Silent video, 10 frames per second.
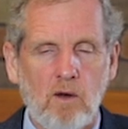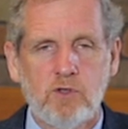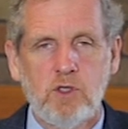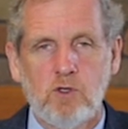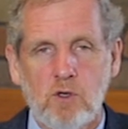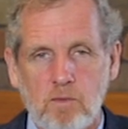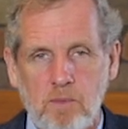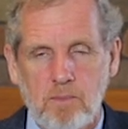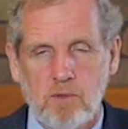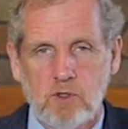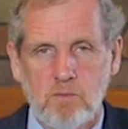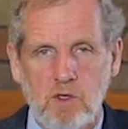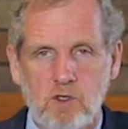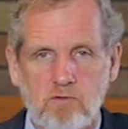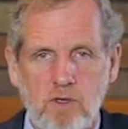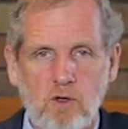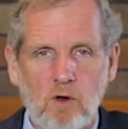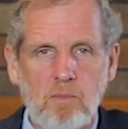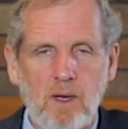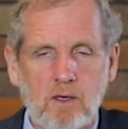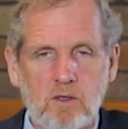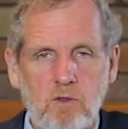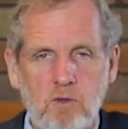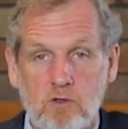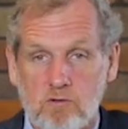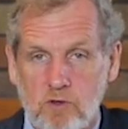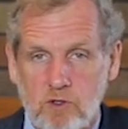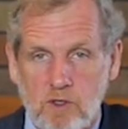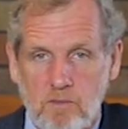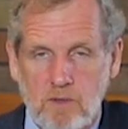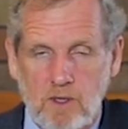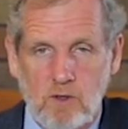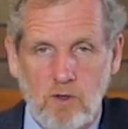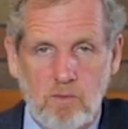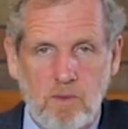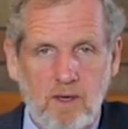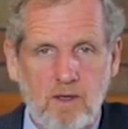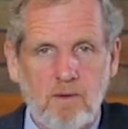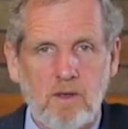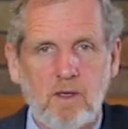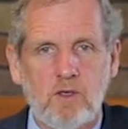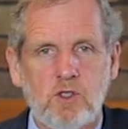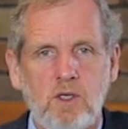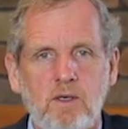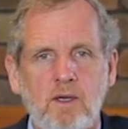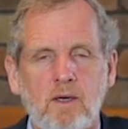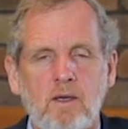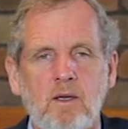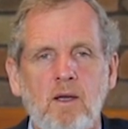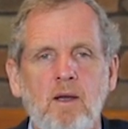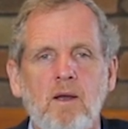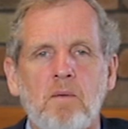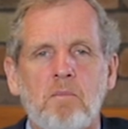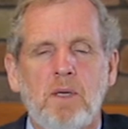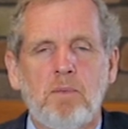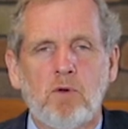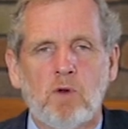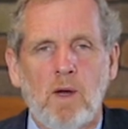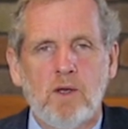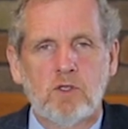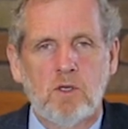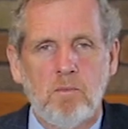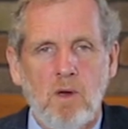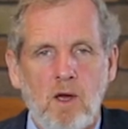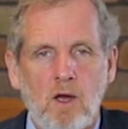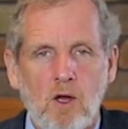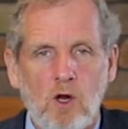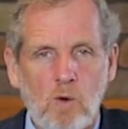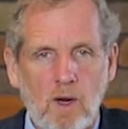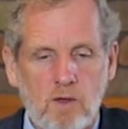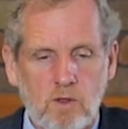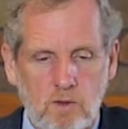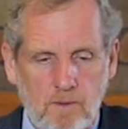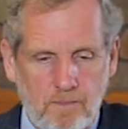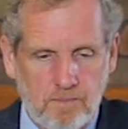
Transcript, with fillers: And obviously, John the Baptist's ministry got back to Jerusalem. They heard about it and they sent down people to ask him, Who are you?